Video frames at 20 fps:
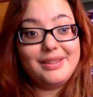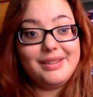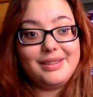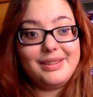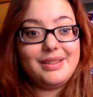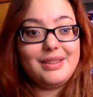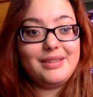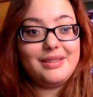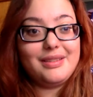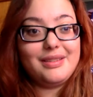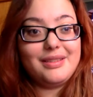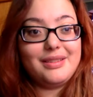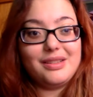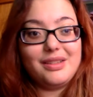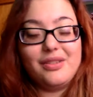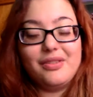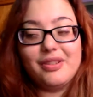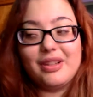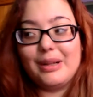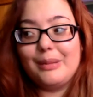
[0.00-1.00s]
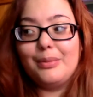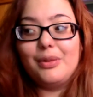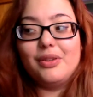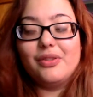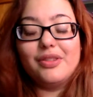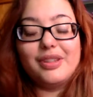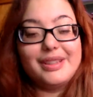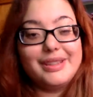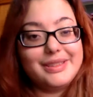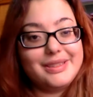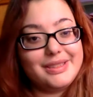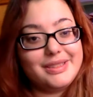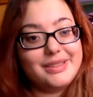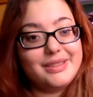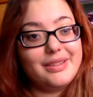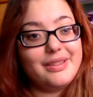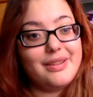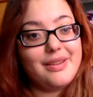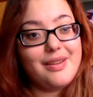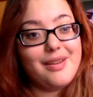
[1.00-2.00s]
It's over, I'm over it.